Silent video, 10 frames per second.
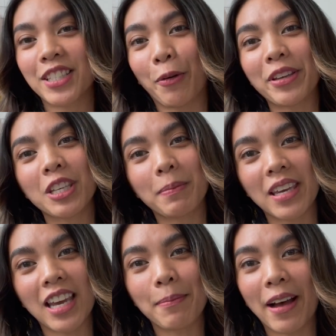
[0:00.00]
going to
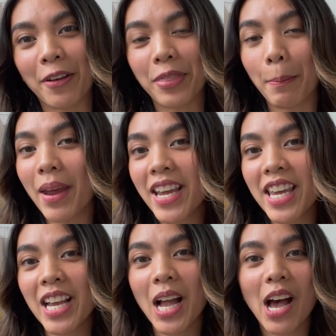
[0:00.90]
be about the
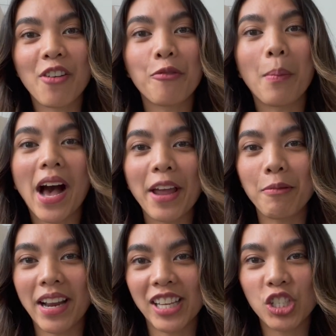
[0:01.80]
making of my
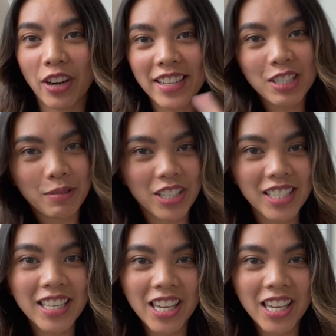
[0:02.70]
wedding dress, which is